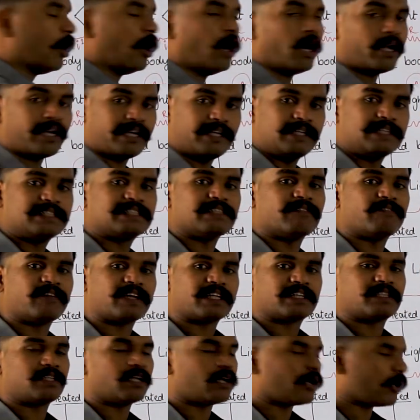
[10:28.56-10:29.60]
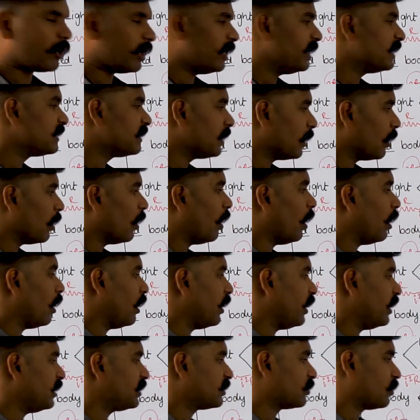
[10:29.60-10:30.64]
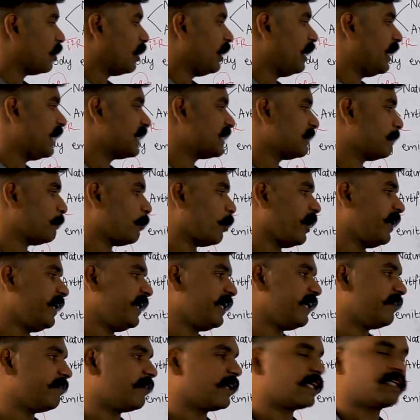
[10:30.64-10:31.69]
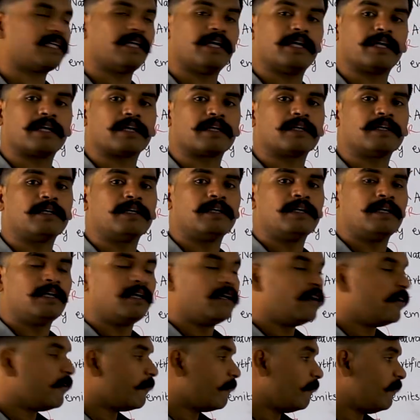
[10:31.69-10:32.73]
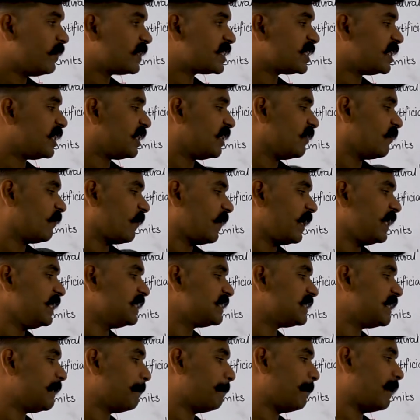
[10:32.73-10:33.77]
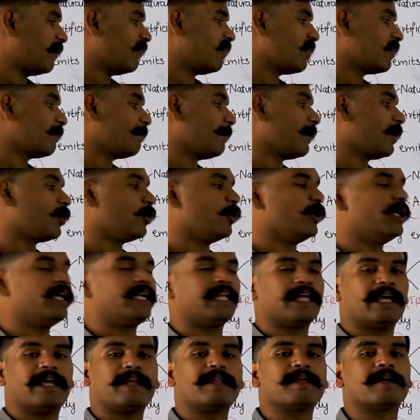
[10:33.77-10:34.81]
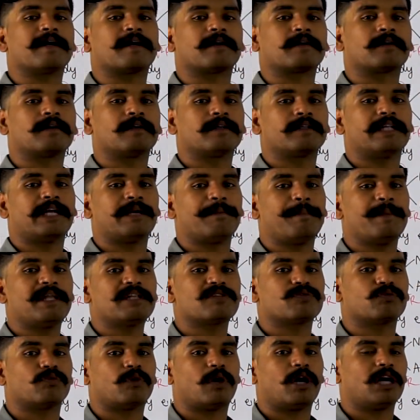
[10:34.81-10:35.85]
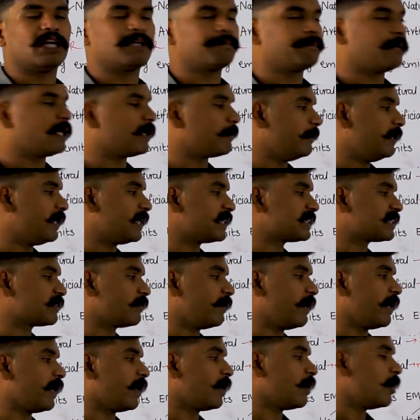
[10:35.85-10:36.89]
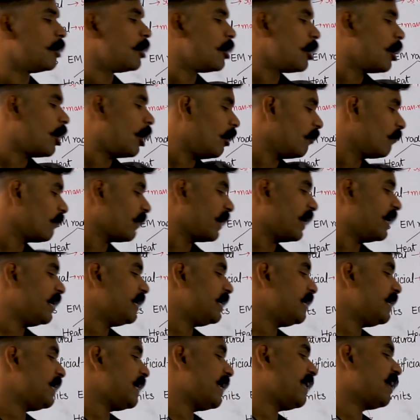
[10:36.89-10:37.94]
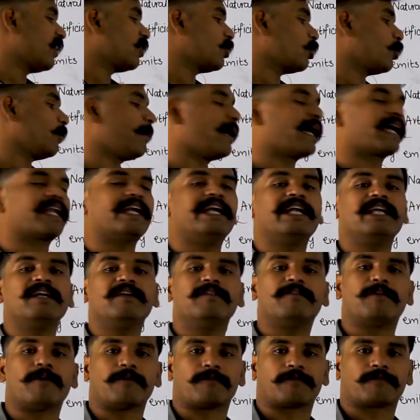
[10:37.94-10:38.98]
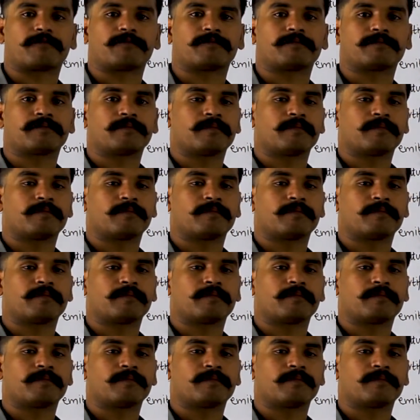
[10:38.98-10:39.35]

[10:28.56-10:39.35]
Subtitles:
or it is a vector, or it is a law is called as a pointing vector, which defines the power per unit area, that means watt per meter square of any electromagnetic wave.